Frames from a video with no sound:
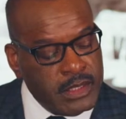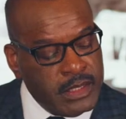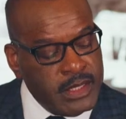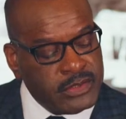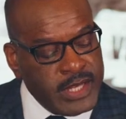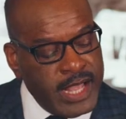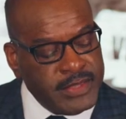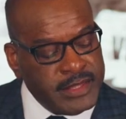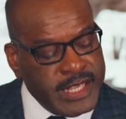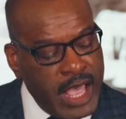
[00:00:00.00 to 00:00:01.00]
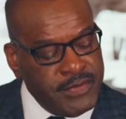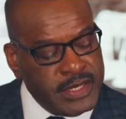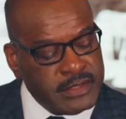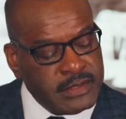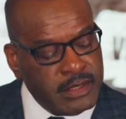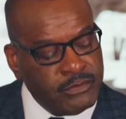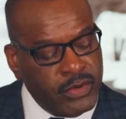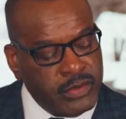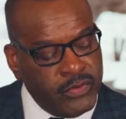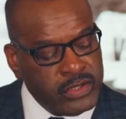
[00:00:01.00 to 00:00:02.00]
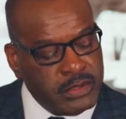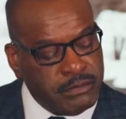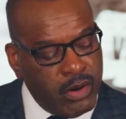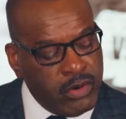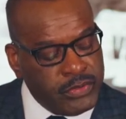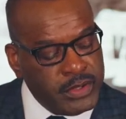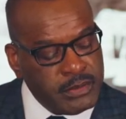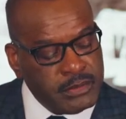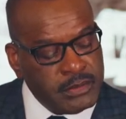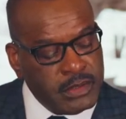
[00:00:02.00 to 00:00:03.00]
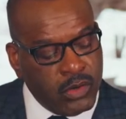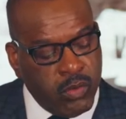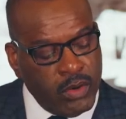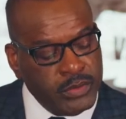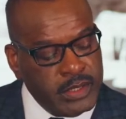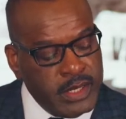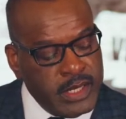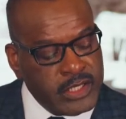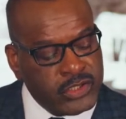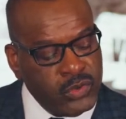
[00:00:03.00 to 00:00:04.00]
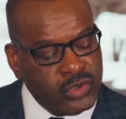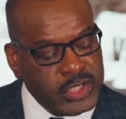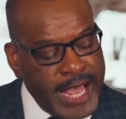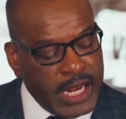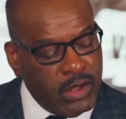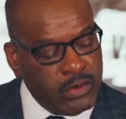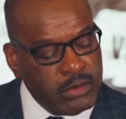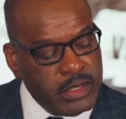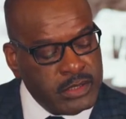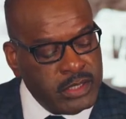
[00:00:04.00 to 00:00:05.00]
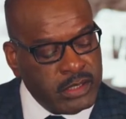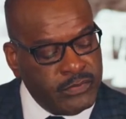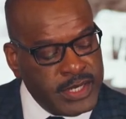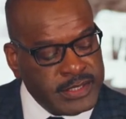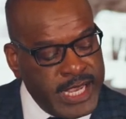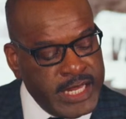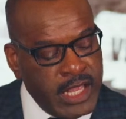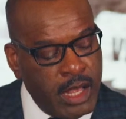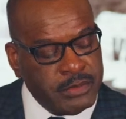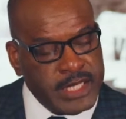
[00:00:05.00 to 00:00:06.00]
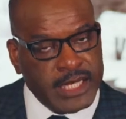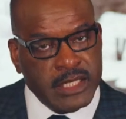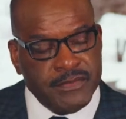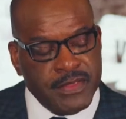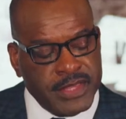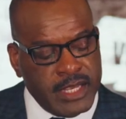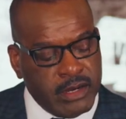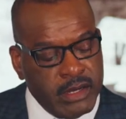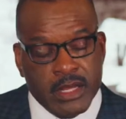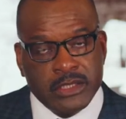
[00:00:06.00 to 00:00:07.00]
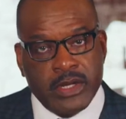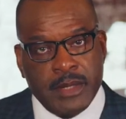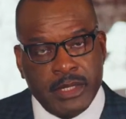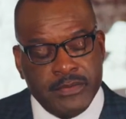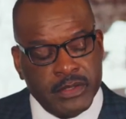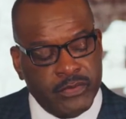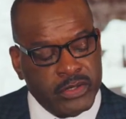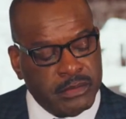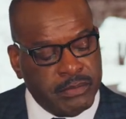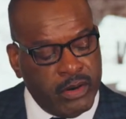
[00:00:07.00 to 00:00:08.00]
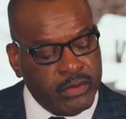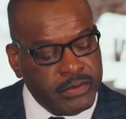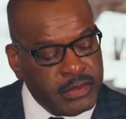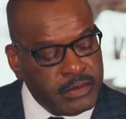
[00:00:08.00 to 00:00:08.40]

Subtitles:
He said that the evidence for the virgin birth, quote, is too shallow to convince any objective thinker. So he didn't believe in the virgin birth.